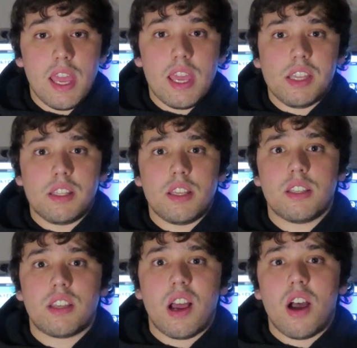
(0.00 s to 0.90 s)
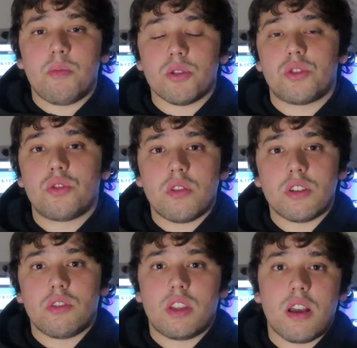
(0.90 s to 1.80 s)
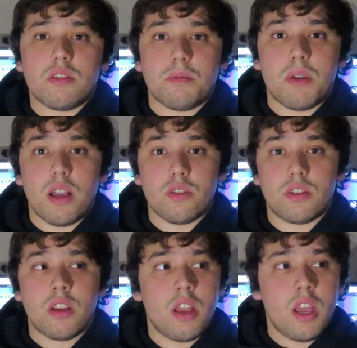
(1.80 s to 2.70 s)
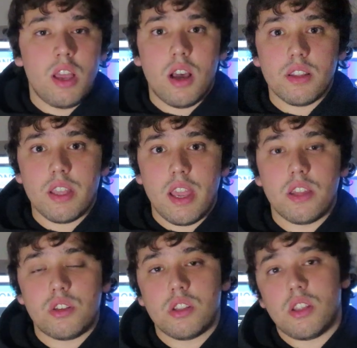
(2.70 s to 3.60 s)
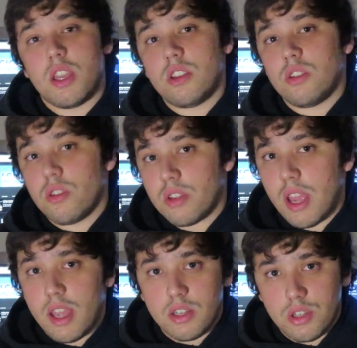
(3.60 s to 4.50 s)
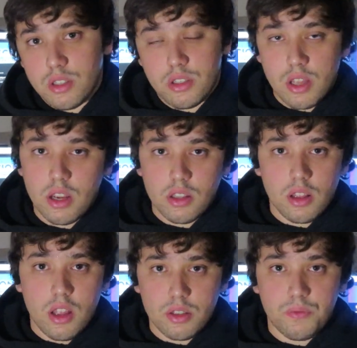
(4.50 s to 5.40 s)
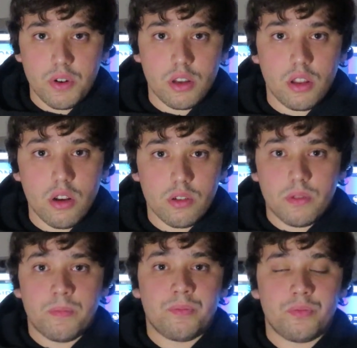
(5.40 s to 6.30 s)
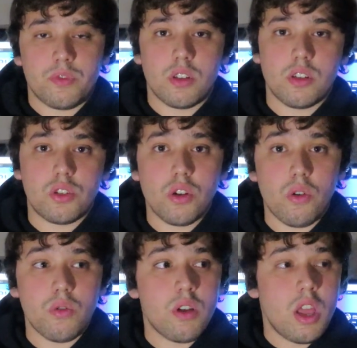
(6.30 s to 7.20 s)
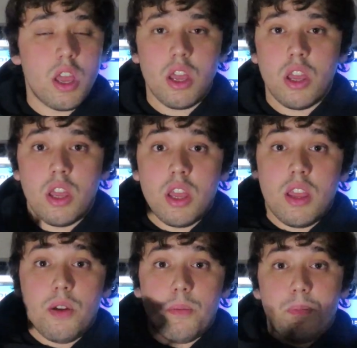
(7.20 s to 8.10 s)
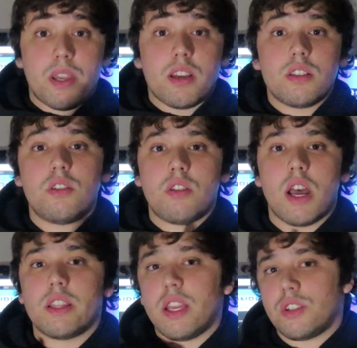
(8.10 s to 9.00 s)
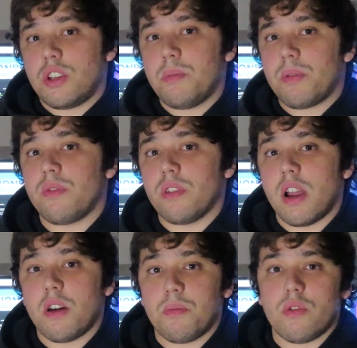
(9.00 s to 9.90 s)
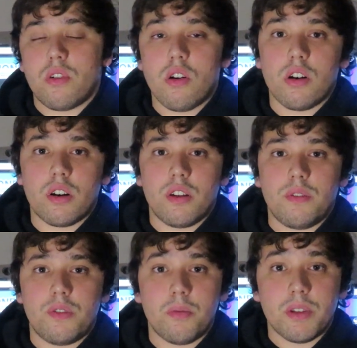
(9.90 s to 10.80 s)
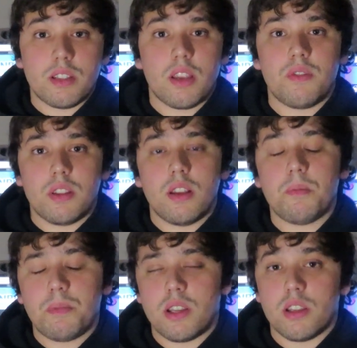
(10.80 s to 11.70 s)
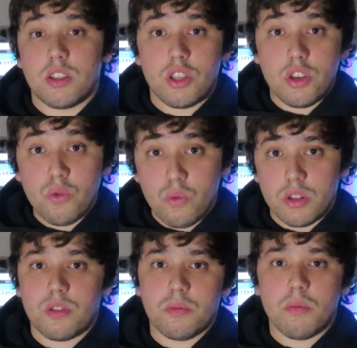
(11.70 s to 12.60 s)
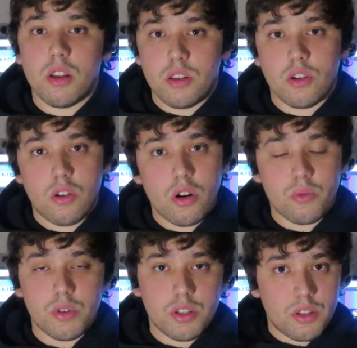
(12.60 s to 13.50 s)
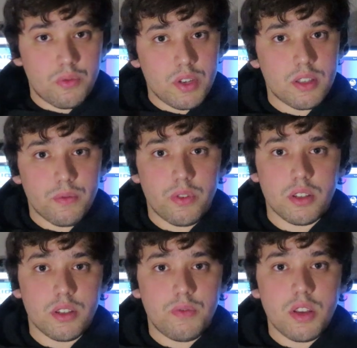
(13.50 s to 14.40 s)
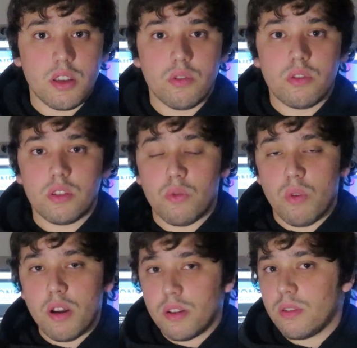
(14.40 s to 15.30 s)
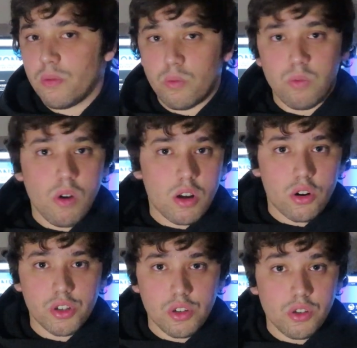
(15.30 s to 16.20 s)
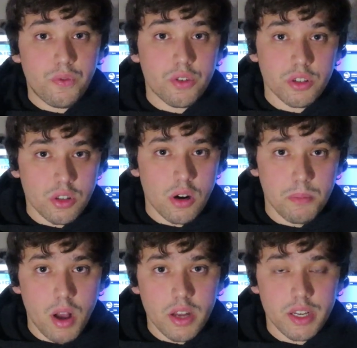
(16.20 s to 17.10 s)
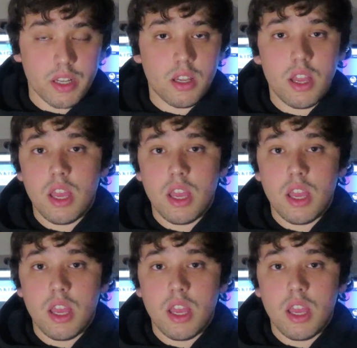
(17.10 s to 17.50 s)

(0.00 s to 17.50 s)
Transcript: And it's got almost 200,000 miles on the engine, and you know that engine is not gonna last very long. So because you got that cheaper, reliable car, if you've been saving up because you want to mod your car, which is reason for this video, you know what car should you first start modding